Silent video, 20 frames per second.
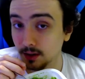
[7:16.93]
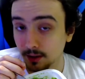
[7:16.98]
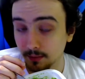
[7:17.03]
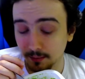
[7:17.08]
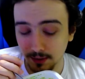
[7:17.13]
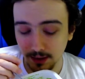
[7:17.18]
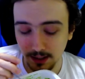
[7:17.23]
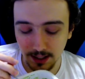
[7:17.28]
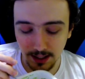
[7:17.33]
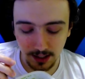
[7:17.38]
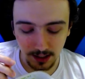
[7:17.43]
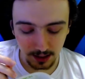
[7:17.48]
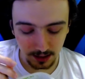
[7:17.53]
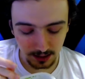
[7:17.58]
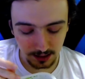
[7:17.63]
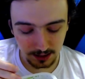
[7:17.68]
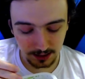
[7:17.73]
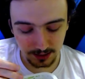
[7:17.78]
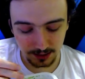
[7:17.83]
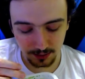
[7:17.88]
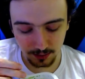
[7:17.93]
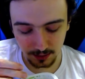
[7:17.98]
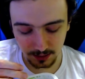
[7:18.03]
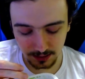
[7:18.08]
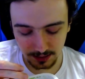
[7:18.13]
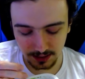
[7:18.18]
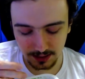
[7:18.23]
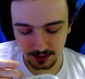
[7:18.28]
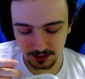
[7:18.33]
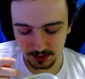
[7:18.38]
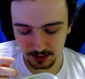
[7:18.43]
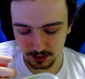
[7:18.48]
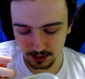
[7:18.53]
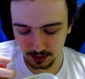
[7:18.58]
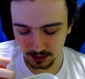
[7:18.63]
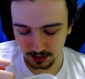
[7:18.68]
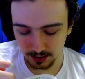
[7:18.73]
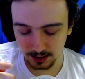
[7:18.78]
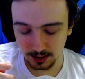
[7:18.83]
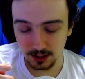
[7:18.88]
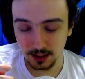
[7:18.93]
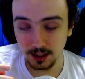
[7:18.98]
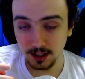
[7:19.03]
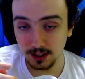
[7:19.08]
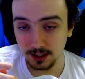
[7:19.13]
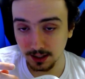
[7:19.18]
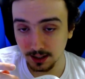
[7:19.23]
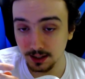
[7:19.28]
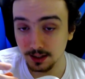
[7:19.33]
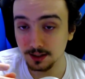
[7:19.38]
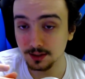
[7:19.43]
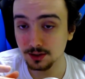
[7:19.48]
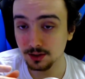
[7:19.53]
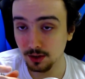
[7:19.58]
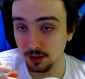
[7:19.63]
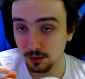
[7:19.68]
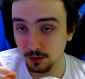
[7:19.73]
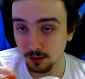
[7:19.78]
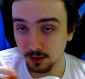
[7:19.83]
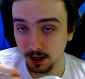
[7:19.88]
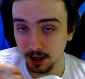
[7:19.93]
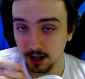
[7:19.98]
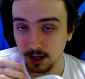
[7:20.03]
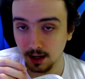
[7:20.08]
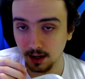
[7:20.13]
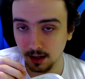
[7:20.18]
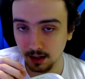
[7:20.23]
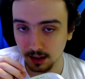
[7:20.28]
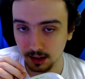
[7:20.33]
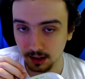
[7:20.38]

But it is what it is, and it is okay.